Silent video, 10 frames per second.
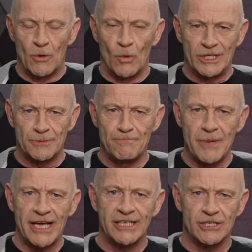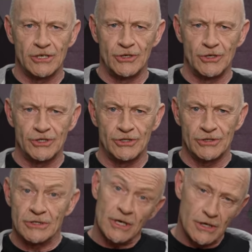which makes a
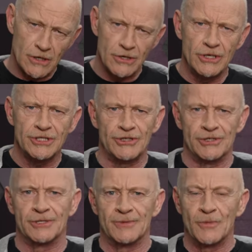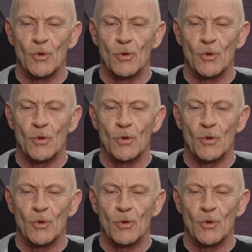nutrient a nutrient.